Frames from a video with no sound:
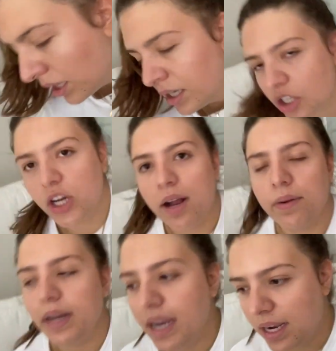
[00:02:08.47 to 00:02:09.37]

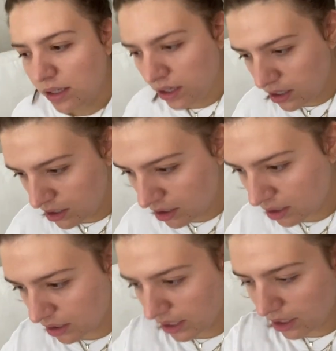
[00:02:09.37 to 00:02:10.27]
showering and
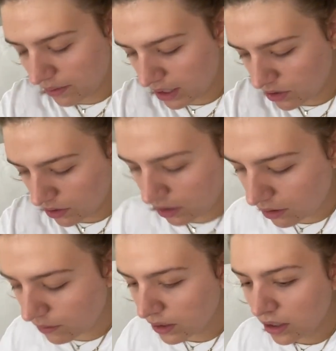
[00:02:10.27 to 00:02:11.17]
getting ready to
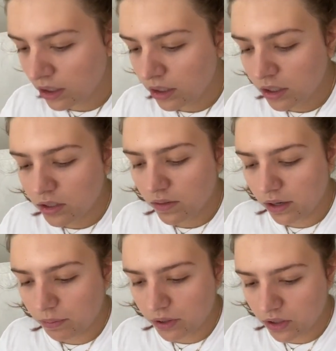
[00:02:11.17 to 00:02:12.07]
go to the
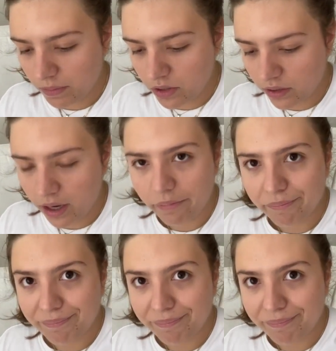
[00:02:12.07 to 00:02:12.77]
airport, so I'm gonna do it now.